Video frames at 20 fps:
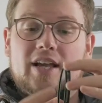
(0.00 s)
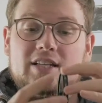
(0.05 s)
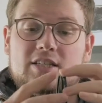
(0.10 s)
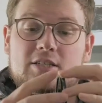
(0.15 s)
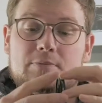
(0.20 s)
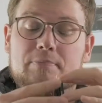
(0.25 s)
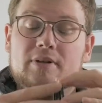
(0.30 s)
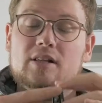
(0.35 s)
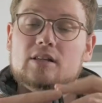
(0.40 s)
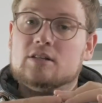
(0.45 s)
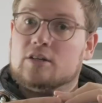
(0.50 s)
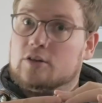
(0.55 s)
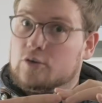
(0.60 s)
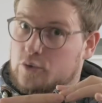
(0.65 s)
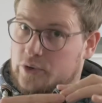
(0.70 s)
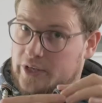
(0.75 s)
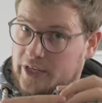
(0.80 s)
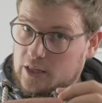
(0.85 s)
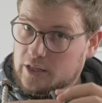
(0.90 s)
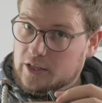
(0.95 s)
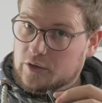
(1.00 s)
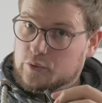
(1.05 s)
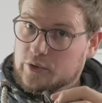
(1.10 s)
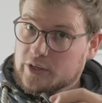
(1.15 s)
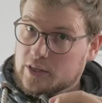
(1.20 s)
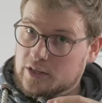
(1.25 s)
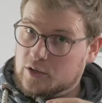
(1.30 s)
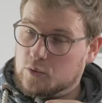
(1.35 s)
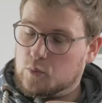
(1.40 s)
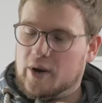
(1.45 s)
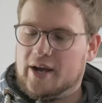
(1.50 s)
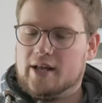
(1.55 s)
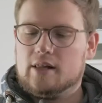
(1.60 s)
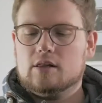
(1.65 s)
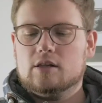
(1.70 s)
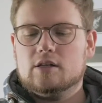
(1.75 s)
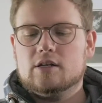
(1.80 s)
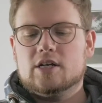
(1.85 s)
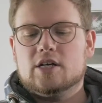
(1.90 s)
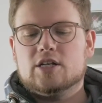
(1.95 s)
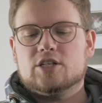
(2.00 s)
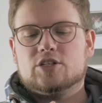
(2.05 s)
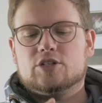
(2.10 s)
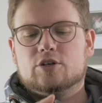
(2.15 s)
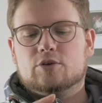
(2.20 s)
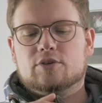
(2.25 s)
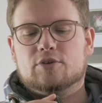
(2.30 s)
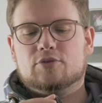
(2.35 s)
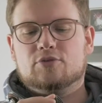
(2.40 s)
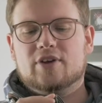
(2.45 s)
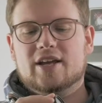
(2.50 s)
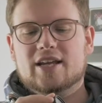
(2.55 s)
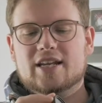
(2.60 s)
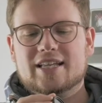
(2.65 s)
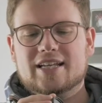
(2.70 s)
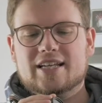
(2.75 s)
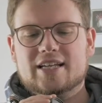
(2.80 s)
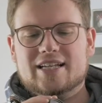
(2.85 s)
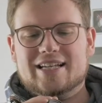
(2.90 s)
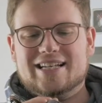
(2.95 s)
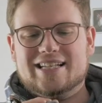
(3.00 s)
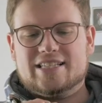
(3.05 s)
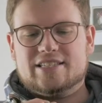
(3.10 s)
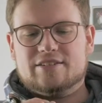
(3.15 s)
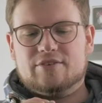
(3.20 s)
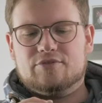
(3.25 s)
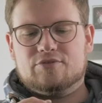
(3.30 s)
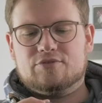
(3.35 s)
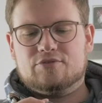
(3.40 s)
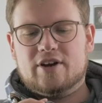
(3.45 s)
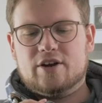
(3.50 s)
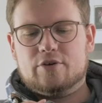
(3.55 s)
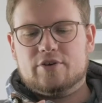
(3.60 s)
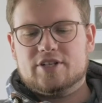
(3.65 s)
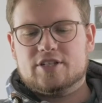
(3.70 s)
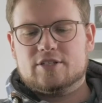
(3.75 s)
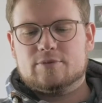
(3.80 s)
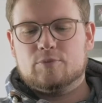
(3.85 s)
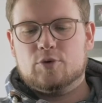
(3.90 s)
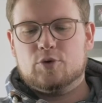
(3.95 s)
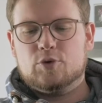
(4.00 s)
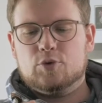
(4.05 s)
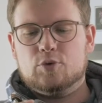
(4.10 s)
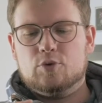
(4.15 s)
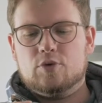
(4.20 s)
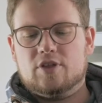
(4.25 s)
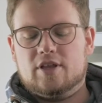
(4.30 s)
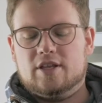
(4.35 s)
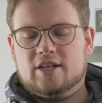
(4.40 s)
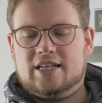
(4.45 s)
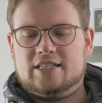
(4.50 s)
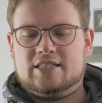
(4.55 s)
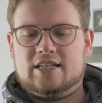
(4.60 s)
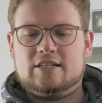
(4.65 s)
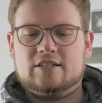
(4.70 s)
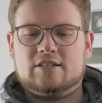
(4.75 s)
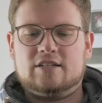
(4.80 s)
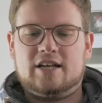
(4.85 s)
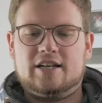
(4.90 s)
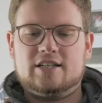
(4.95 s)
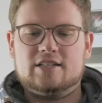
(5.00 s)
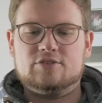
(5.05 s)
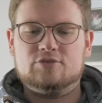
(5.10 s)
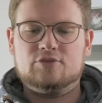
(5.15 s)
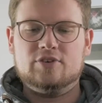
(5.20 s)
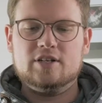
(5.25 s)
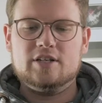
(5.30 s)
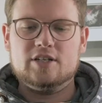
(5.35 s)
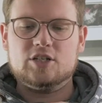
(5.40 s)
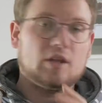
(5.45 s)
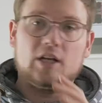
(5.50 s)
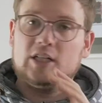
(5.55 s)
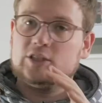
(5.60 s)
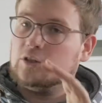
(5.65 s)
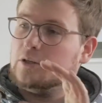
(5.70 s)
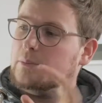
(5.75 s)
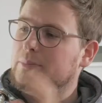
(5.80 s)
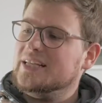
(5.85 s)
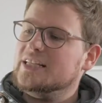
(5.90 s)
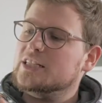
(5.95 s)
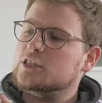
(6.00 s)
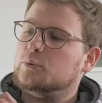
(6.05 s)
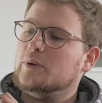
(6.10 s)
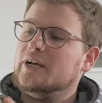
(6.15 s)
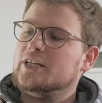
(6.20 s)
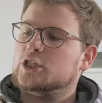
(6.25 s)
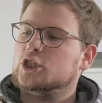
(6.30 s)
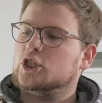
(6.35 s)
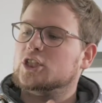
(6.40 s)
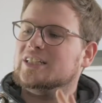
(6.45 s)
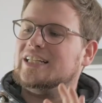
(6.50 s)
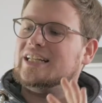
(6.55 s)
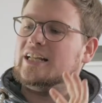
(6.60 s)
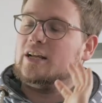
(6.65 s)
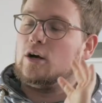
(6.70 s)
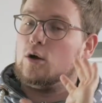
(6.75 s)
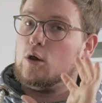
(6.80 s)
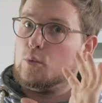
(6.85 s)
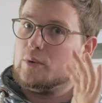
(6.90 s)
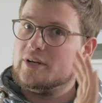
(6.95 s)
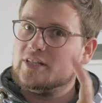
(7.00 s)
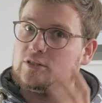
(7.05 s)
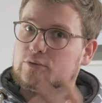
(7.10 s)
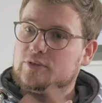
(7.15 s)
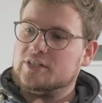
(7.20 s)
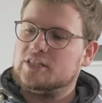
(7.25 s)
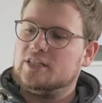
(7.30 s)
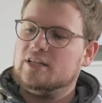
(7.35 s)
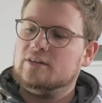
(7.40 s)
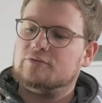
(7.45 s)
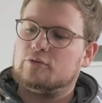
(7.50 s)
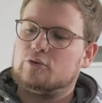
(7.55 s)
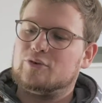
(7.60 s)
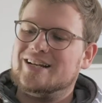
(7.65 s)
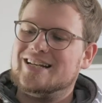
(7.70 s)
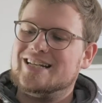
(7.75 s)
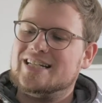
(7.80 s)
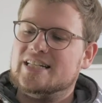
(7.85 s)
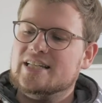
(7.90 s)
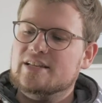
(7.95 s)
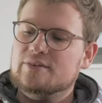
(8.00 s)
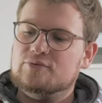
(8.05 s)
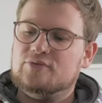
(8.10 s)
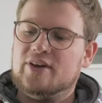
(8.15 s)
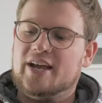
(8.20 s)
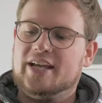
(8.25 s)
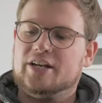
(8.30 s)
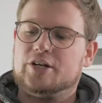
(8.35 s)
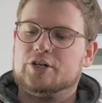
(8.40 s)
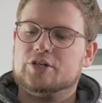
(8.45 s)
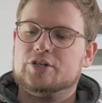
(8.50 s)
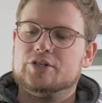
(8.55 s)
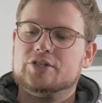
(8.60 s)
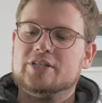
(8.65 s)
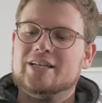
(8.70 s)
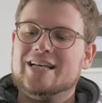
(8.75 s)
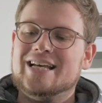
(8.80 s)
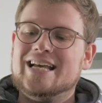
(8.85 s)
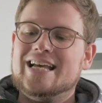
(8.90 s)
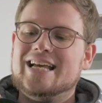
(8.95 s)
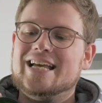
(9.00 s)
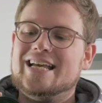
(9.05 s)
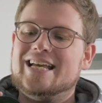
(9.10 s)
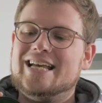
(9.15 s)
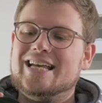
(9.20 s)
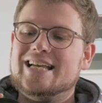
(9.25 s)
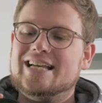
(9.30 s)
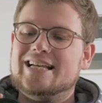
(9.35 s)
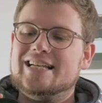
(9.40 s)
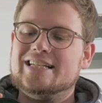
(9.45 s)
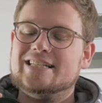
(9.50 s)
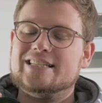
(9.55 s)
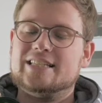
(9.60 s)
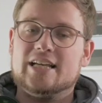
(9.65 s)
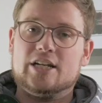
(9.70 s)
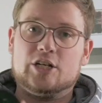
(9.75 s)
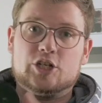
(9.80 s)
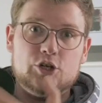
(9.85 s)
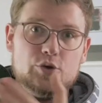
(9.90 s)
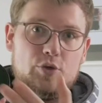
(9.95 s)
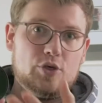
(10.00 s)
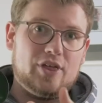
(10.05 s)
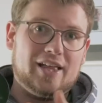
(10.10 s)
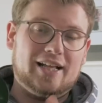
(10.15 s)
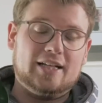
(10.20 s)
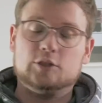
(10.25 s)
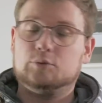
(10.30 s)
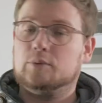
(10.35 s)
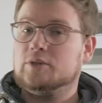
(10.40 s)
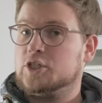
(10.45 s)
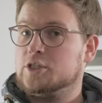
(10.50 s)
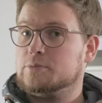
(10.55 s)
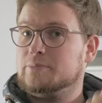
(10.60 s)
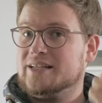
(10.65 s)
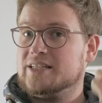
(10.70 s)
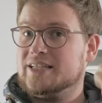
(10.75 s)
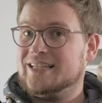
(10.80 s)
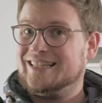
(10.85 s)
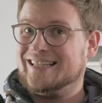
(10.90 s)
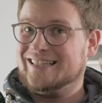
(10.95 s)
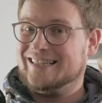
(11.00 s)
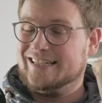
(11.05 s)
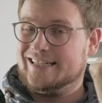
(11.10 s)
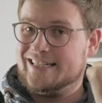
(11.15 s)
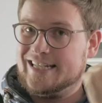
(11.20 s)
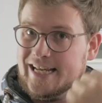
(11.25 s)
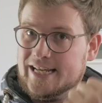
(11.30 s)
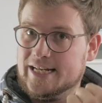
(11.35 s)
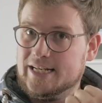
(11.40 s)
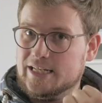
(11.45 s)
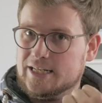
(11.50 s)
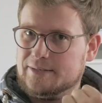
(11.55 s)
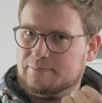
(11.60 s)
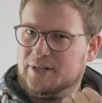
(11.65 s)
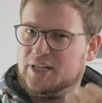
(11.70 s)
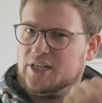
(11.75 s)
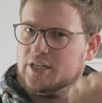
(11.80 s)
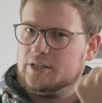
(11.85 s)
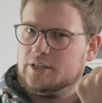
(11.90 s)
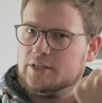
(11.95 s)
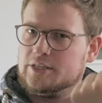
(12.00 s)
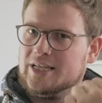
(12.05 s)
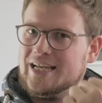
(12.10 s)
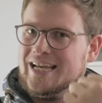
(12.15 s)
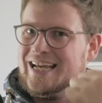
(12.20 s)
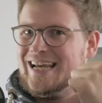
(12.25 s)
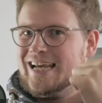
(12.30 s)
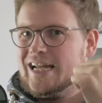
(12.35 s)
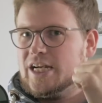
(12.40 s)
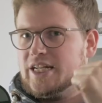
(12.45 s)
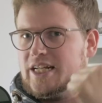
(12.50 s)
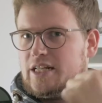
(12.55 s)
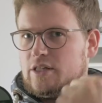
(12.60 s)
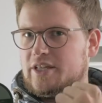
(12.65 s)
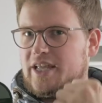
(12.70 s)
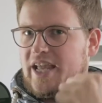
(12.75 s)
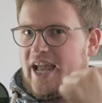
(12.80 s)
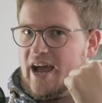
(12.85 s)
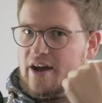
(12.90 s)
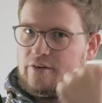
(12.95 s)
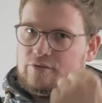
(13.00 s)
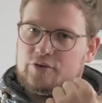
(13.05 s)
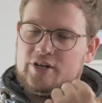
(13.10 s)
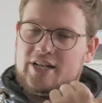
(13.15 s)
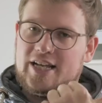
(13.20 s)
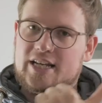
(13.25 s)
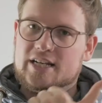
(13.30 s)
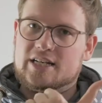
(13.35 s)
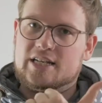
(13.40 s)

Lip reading: It's built really well, so the fading is very smooth and has a nice finish. So the biggest question that I always receive for ND faders is two things, which is basically the tint, because nearly every